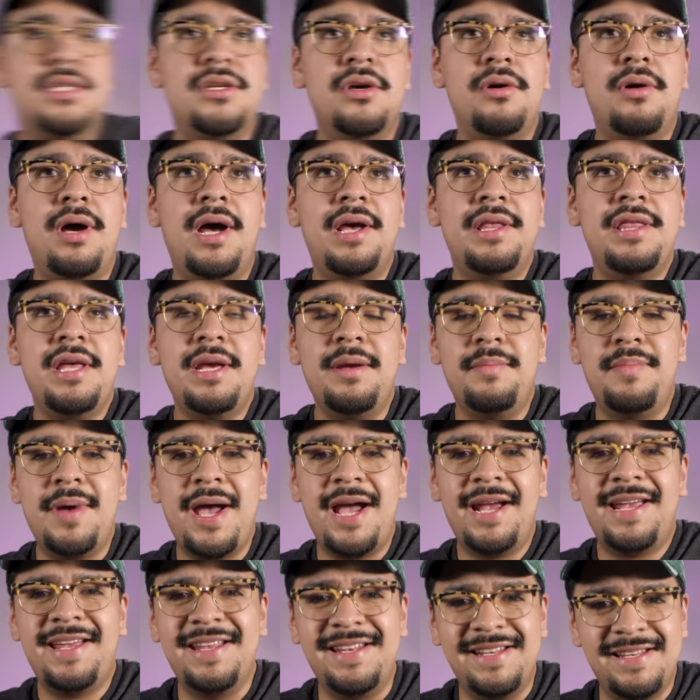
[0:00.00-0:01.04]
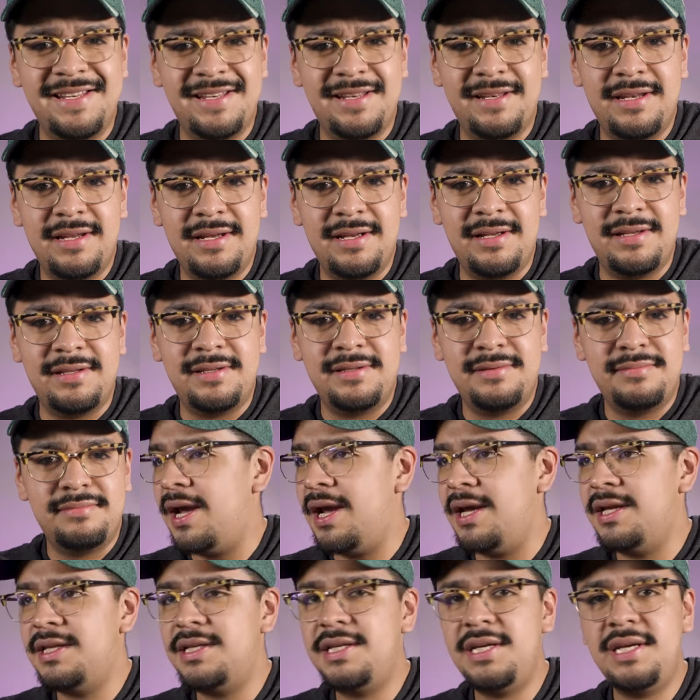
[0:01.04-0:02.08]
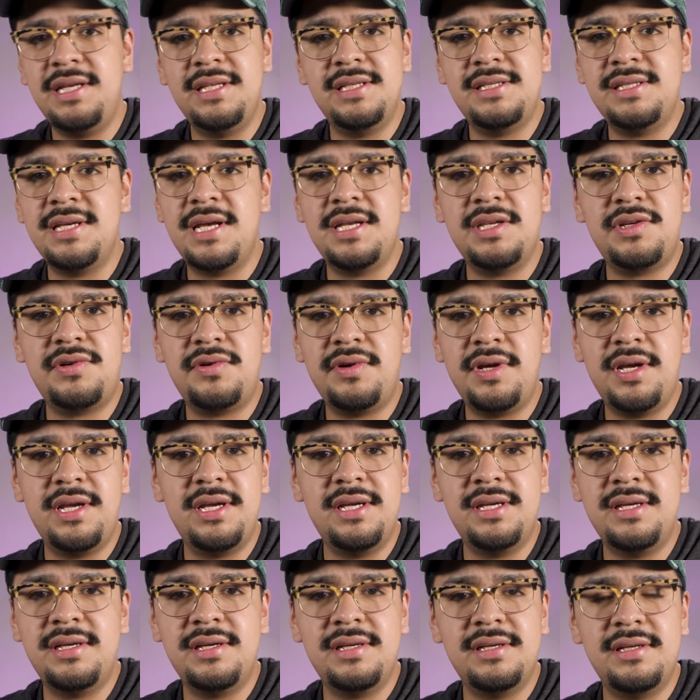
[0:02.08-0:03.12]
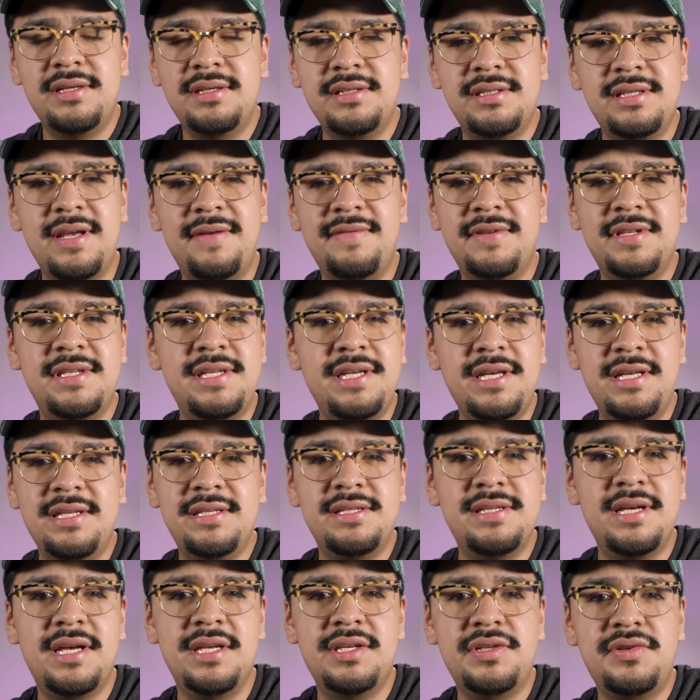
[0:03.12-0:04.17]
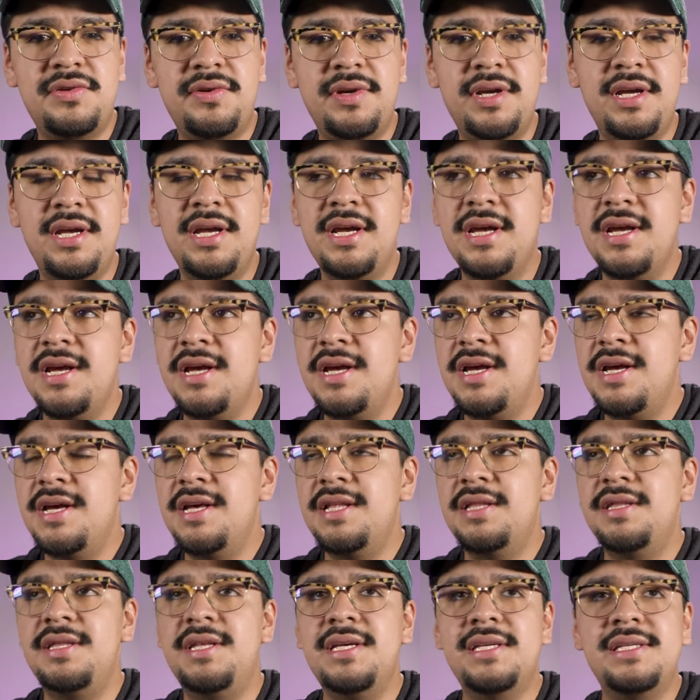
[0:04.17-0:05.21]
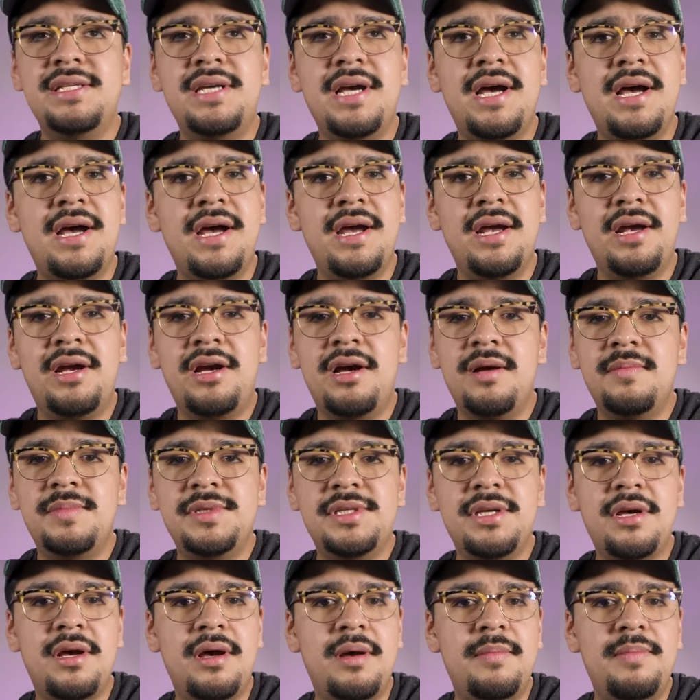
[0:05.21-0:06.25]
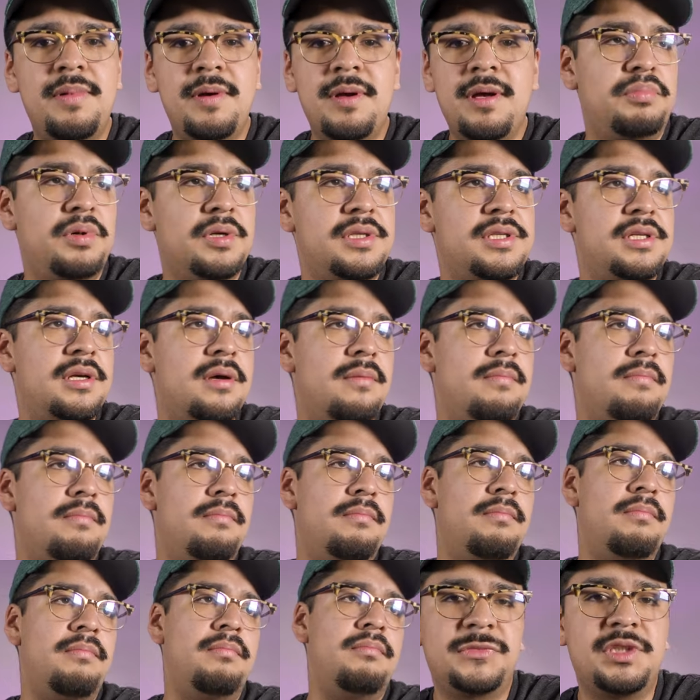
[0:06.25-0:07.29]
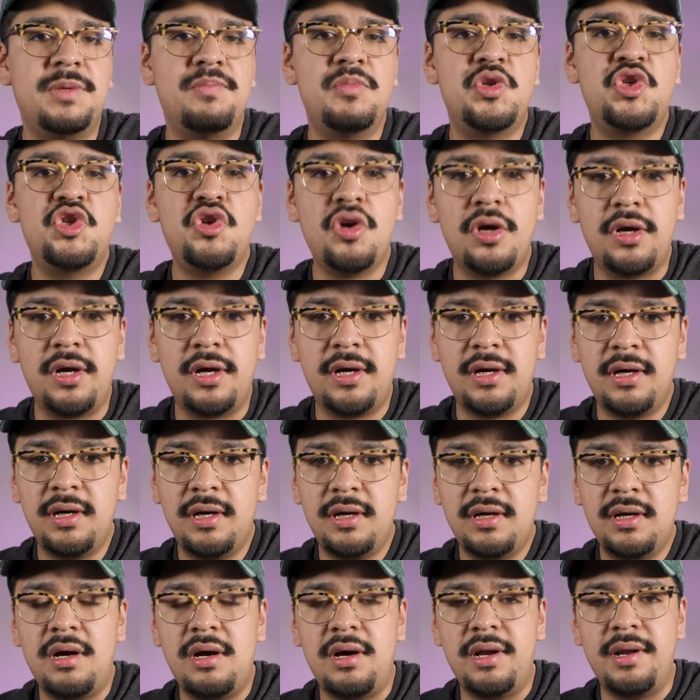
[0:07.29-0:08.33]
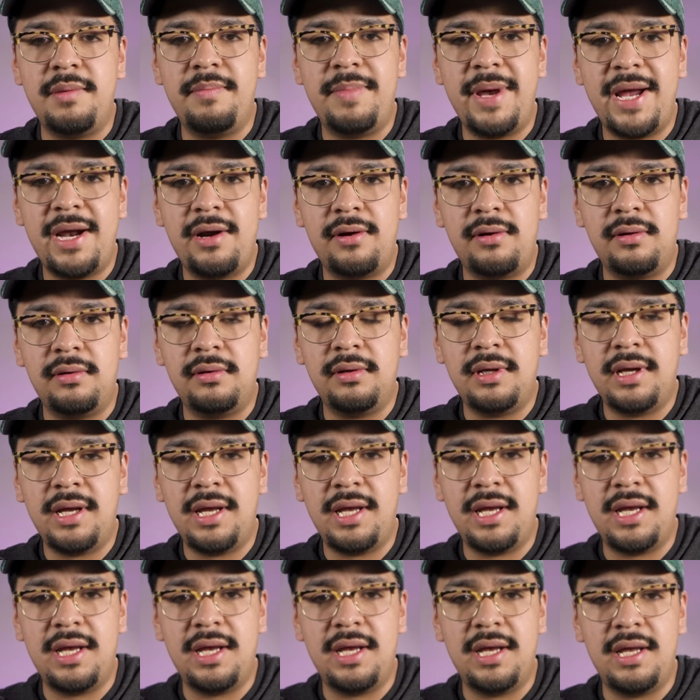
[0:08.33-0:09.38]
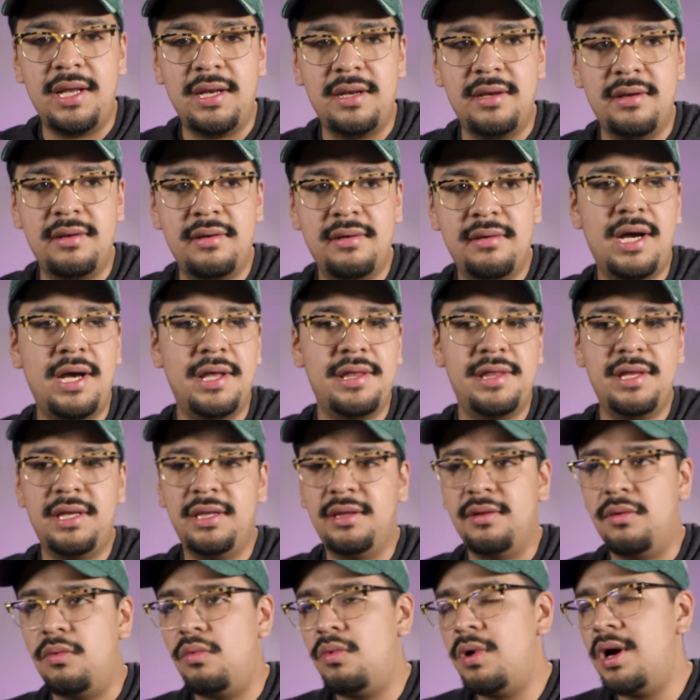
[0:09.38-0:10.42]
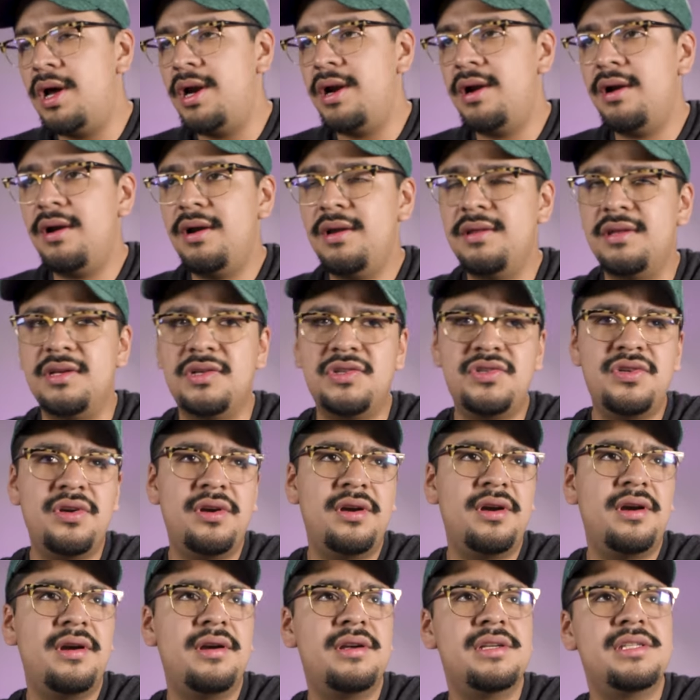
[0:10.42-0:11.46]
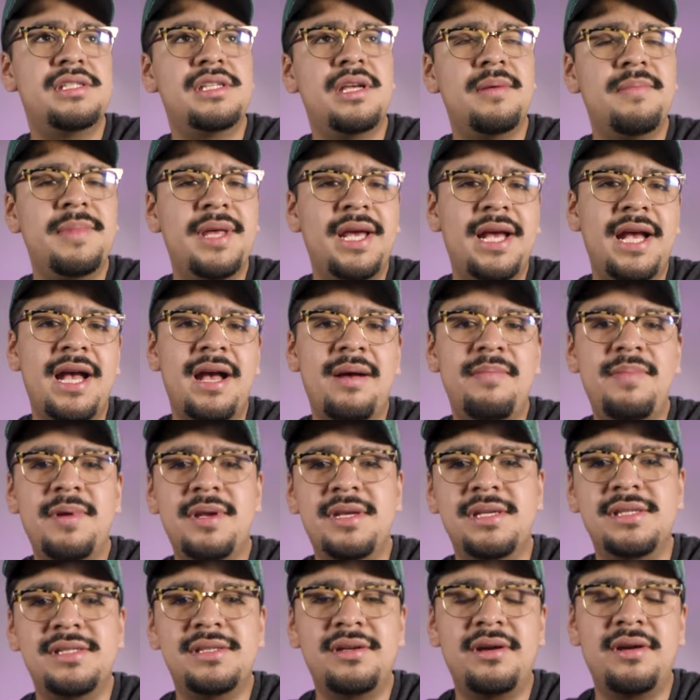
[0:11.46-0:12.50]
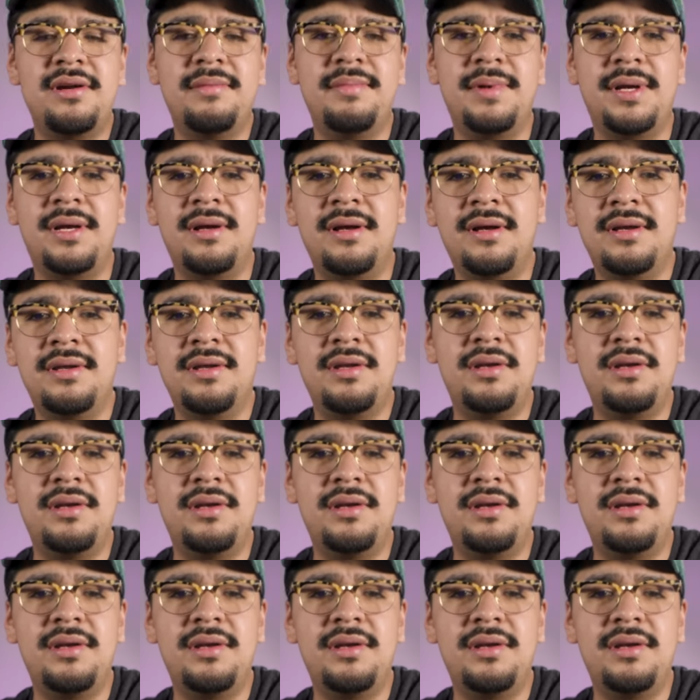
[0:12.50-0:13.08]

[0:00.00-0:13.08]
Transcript: So I think back in 18th century, 17th century, this guy comes up, puts some sugar on a barrel, and I think the water and the sugar, something happened and started,